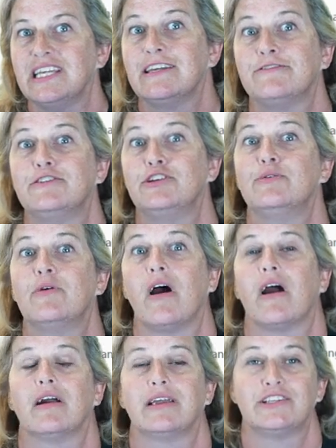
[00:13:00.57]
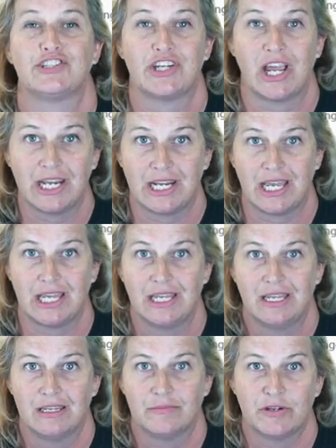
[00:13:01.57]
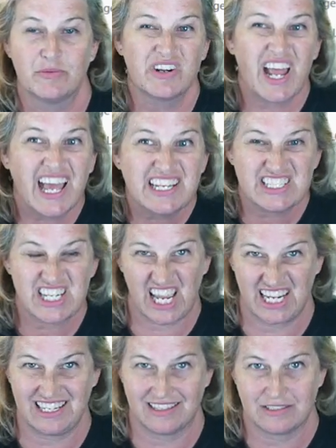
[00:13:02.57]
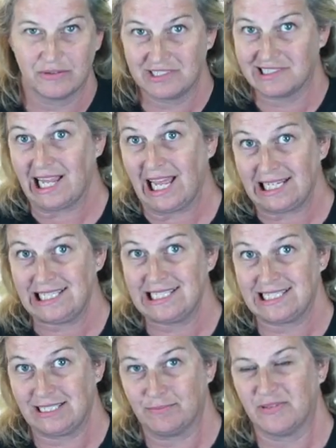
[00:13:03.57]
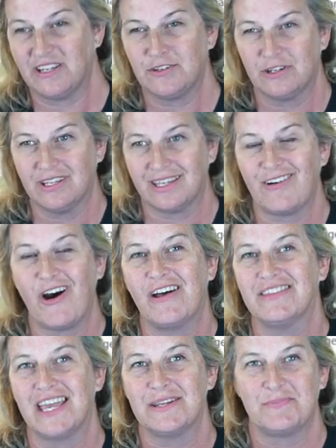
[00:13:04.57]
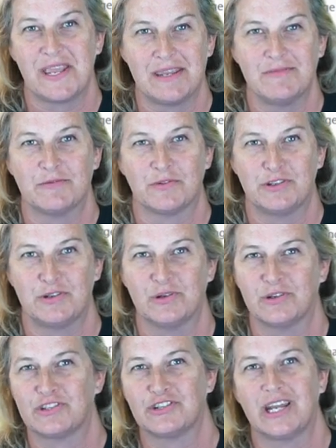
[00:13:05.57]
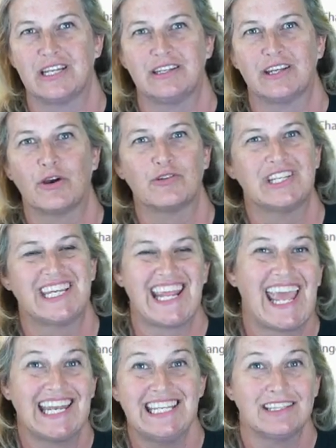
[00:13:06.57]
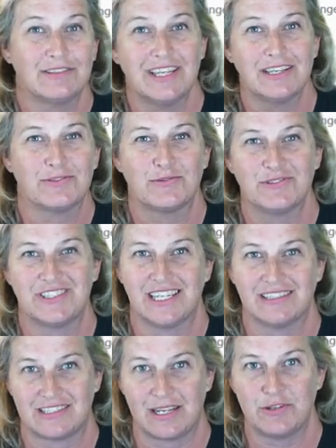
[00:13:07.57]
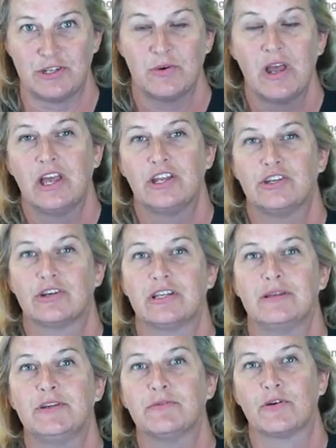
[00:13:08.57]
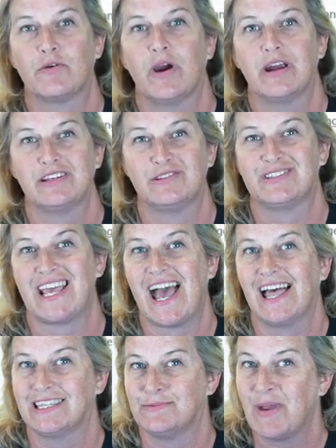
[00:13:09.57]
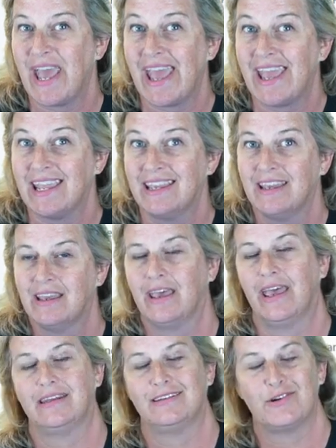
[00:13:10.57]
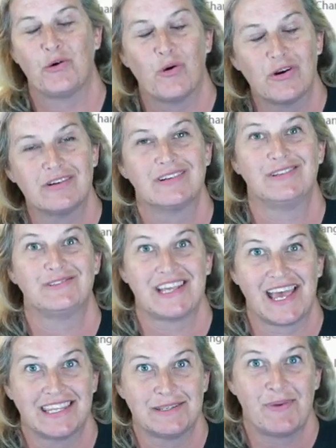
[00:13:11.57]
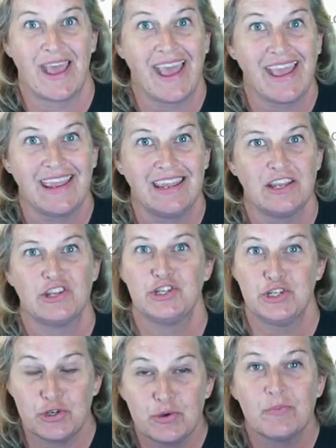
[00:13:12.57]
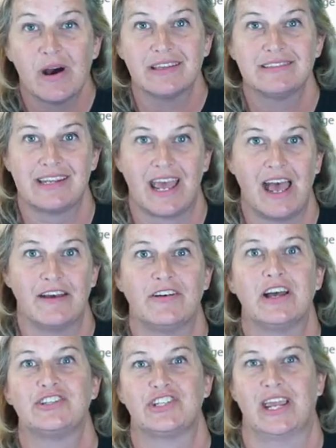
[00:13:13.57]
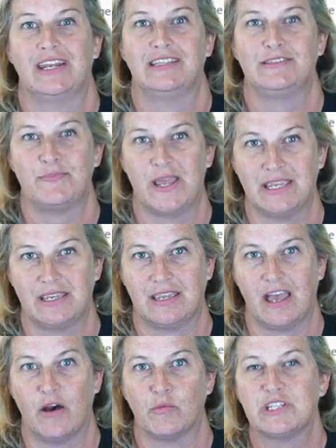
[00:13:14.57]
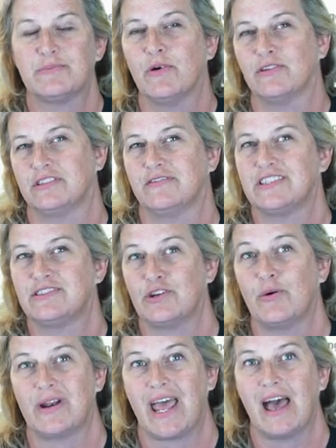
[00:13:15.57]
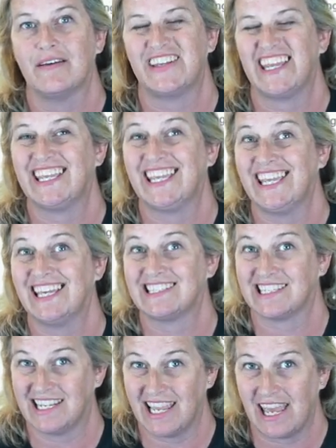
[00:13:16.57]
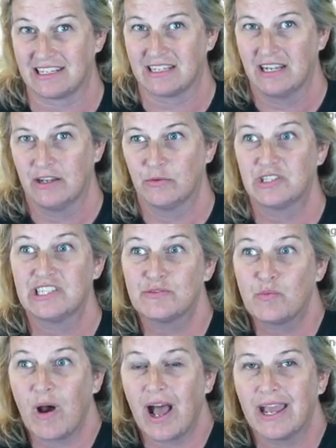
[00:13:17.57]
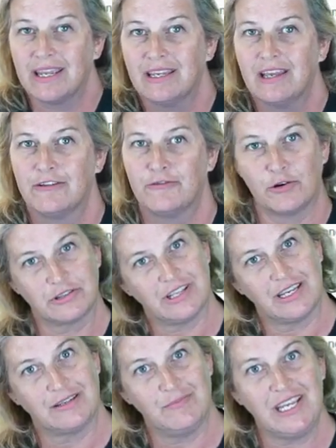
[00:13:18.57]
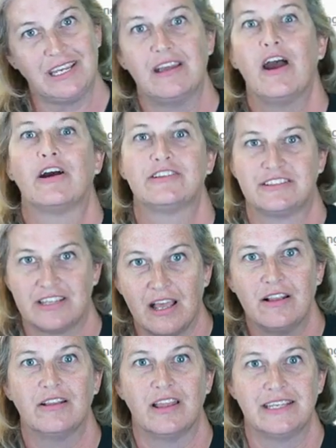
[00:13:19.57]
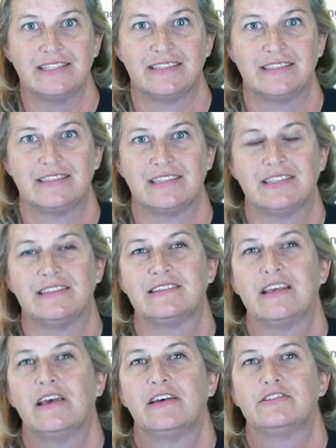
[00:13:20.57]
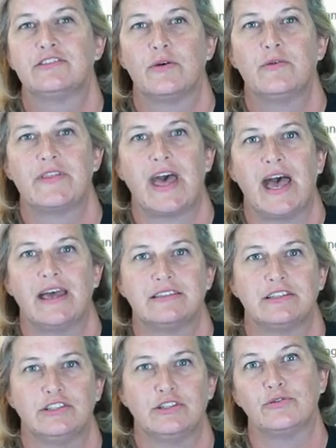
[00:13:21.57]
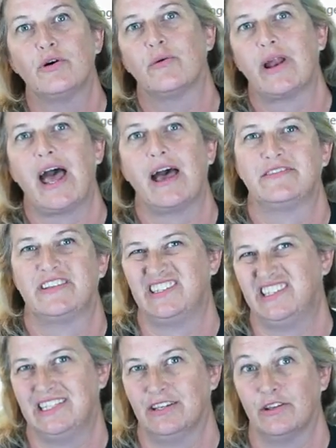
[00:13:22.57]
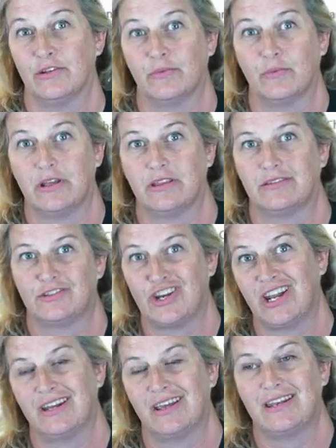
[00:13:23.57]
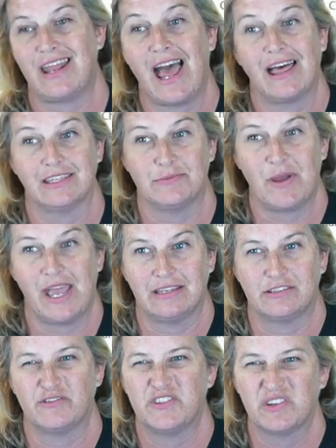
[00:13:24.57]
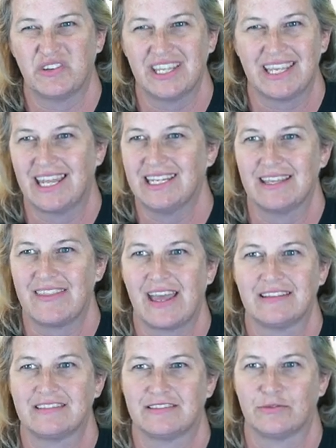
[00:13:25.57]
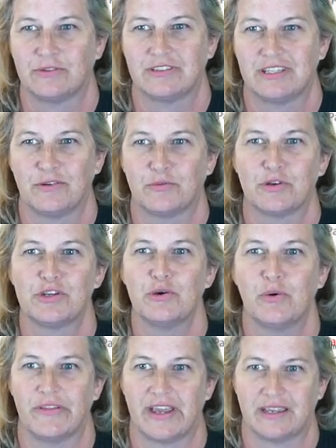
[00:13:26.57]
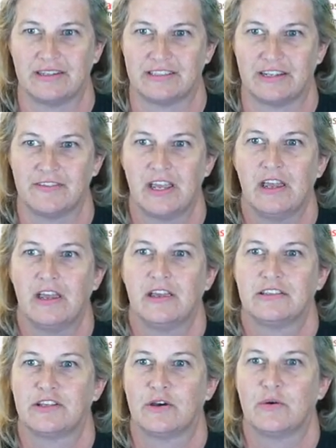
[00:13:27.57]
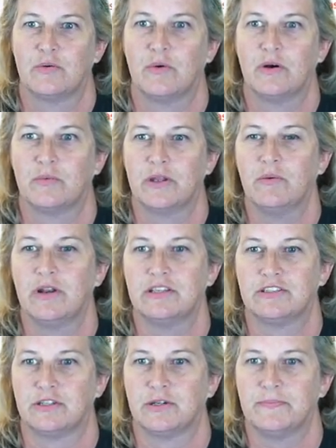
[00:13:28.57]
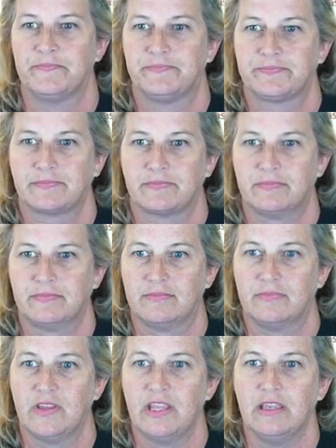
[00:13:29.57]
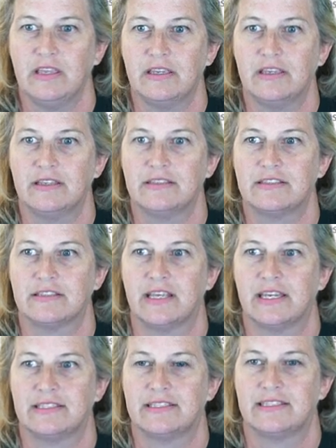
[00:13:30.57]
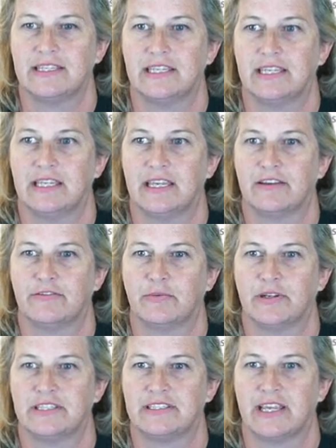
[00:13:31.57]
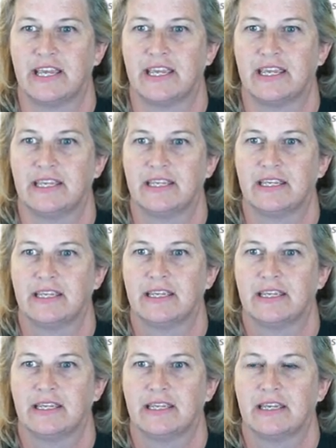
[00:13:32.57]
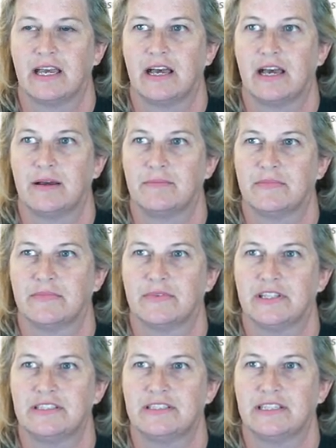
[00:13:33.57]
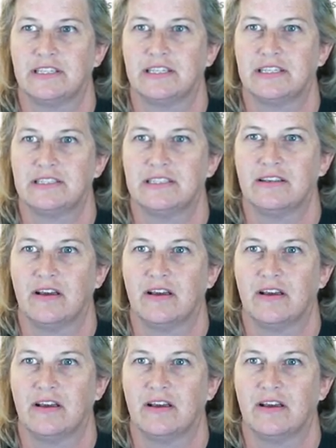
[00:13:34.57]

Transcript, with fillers: if you are in China but we're not in China, so it's not easy. If you click online payment renewal or try to negotiate anything through ZXW, you're going to be required to use Alipay. And in order to use Alipay, you must have a Chinese bank account, which most of us don't have and can't get, which is why folks like me sell licenses so that you don't have to deal with China and Alipay. So if you click any of that, you know, renewal, that kind of stuff. So what we want to do is let's see if we say, um, let's see, is it